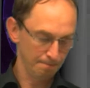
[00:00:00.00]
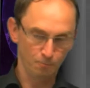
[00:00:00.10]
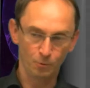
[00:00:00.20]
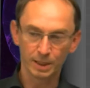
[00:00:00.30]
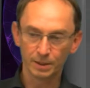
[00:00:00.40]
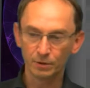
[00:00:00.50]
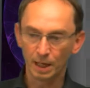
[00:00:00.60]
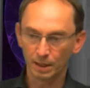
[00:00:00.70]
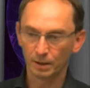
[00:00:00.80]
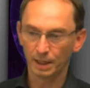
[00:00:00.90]
we can do
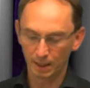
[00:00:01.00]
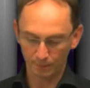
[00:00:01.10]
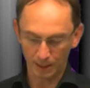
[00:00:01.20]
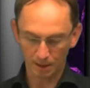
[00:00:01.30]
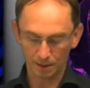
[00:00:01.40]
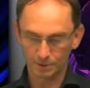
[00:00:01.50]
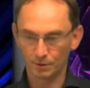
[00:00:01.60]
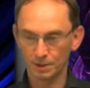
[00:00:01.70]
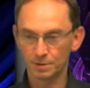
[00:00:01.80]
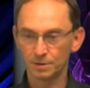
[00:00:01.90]
that on any media. So
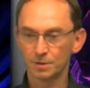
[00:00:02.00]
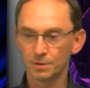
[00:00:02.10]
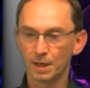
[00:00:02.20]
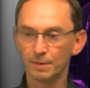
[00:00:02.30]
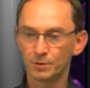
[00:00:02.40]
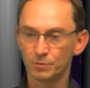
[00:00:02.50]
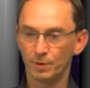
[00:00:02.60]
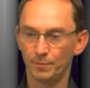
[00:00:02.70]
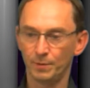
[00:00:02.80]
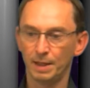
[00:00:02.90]
this is the same
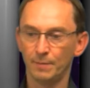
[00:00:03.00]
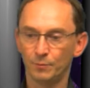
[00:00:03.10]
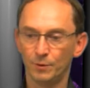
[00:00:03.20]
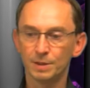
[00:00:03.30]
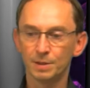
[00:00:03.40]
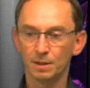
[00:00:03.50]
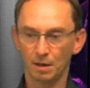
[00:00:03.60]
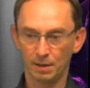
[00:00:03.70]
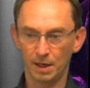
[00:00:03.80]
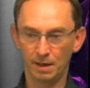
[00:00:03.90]
strip, but then printed
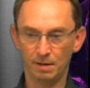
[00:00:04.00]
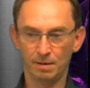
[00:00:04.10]
on a